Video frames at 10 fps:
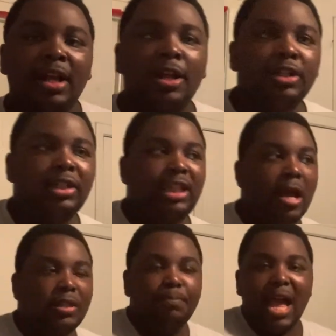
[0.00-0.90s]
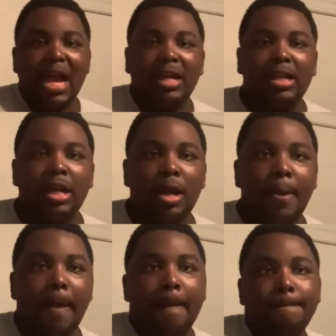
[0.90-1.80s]
steps back,
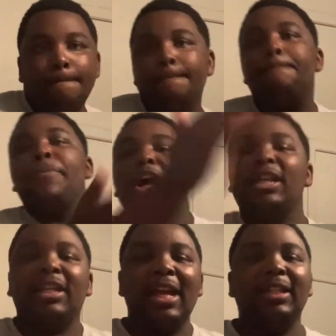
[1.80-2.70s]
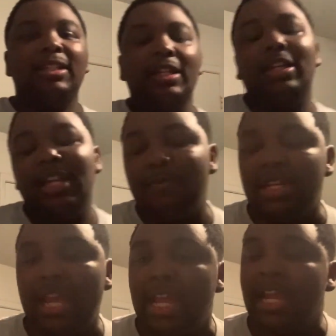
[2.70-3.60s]
punt kick to him in
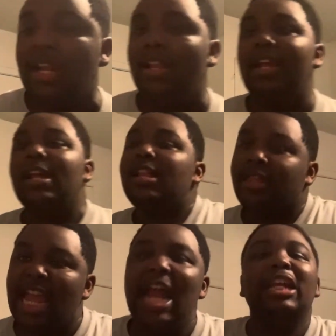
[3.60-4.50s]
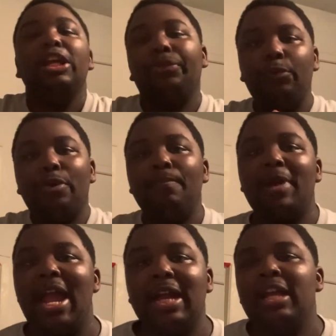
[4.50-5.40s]
the head, then he threw him
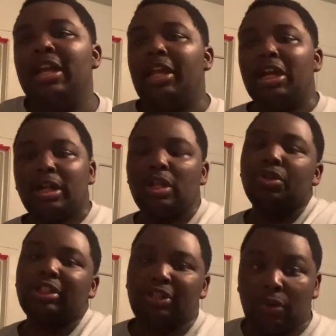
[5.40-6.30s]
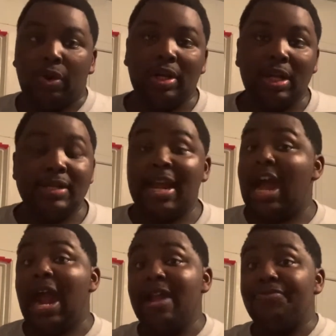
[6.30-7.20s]
back and closed the door. Now,
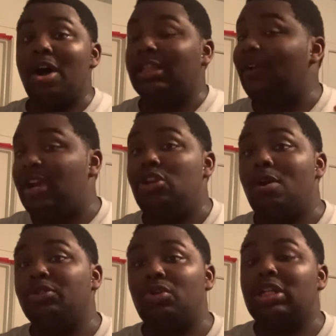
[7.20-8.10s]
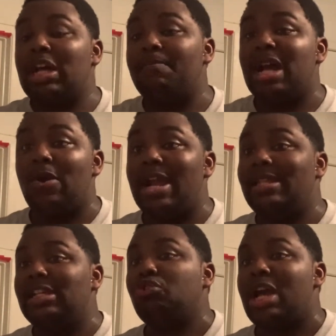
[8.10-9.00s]
I thought that Randy Orton was going to come out and
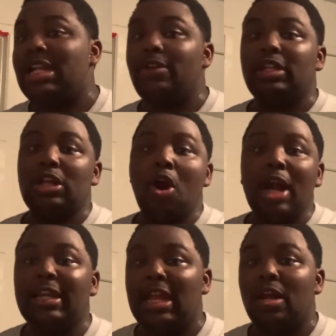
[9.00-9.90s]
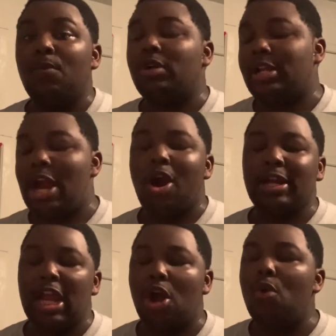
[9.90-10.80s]
then try to
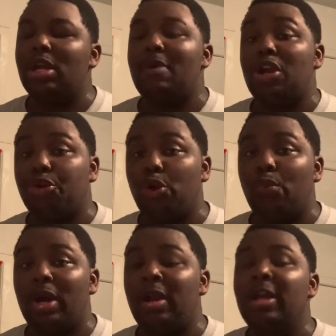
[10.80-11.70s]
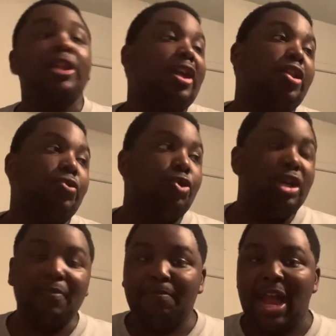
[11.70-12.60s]
RKO him out of nowhere, then threw
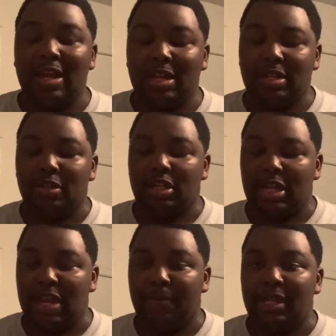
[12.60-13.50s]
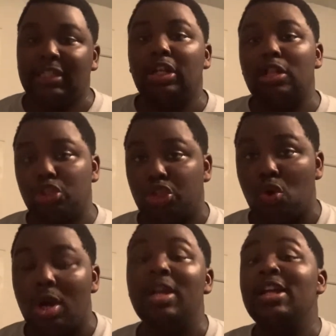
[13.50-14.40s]
him back in the ambulance and closed the
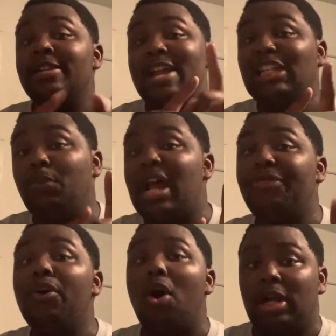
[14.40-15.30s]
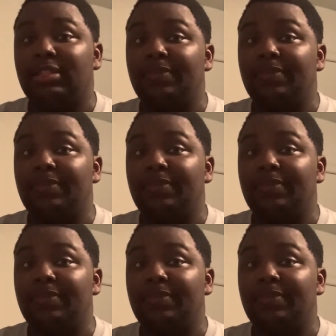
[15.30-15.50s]
door. That's what I thought.